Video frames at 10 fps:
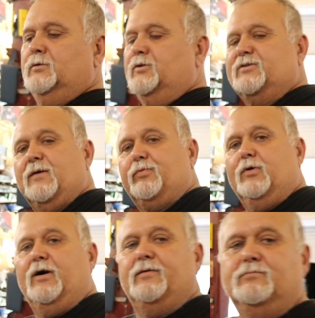Step
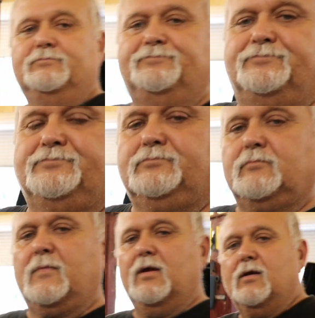one,
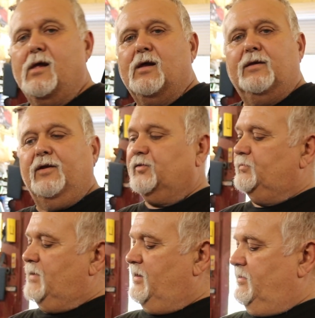this is
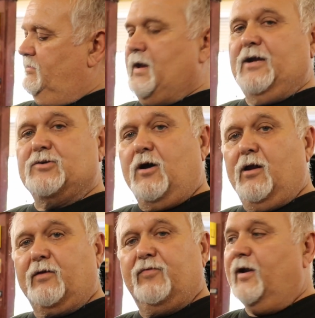my
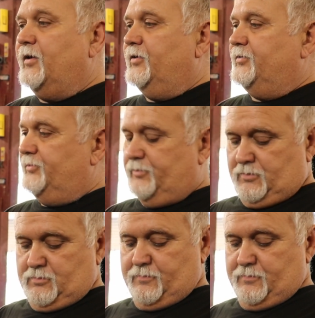hydraulic flaring tool.